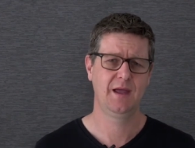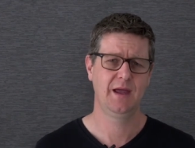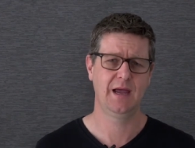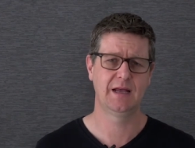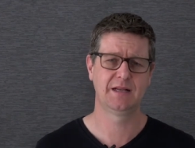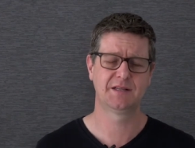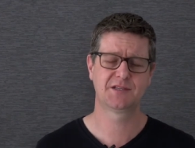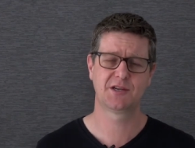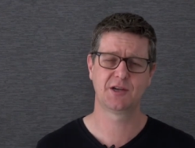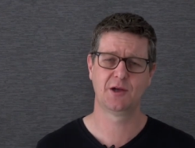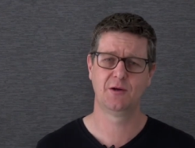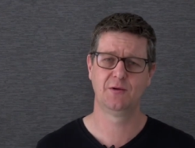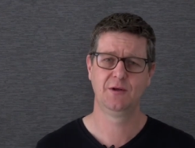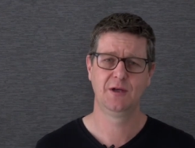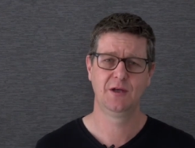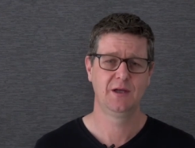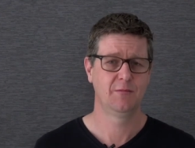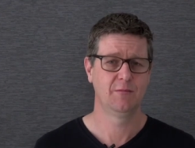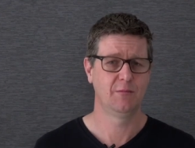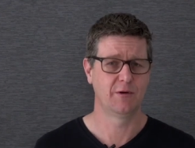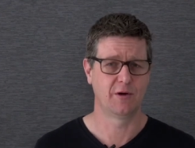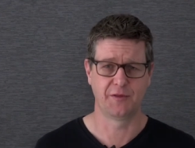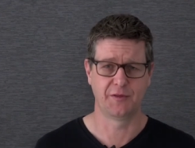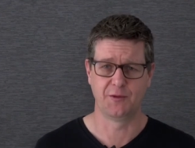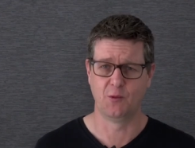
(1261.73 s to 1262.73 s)
And so
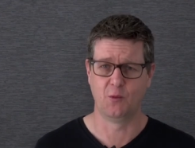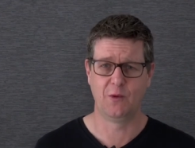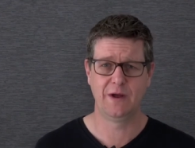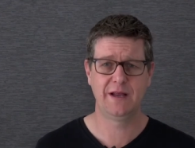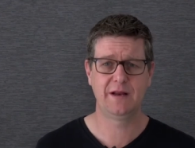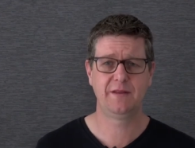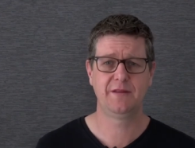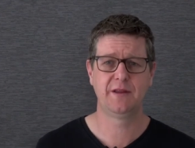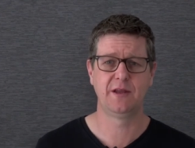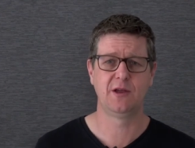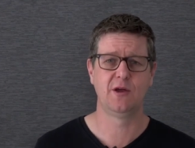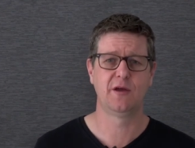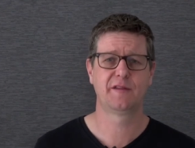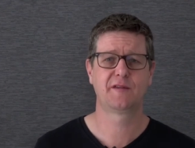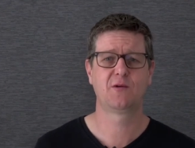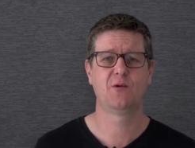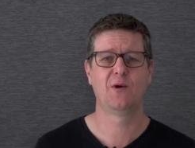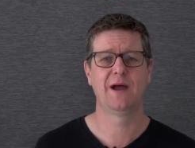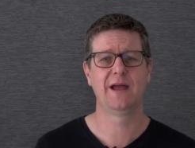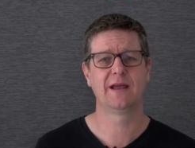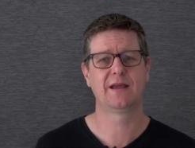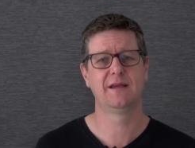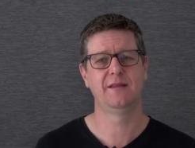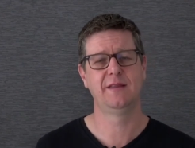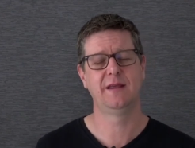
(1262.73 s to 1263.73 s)
we've got the wind, the
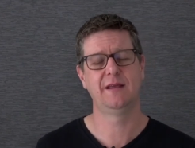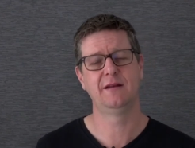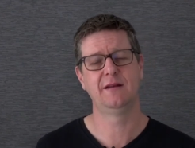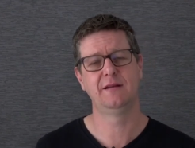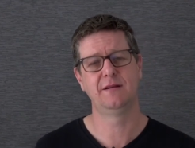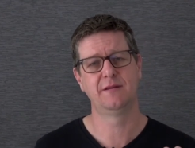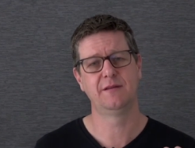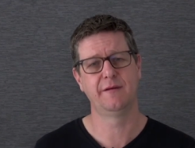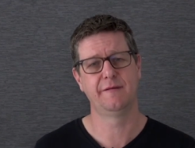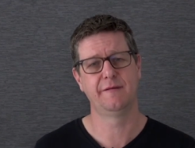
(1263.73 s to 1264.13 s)
earthquake, and then the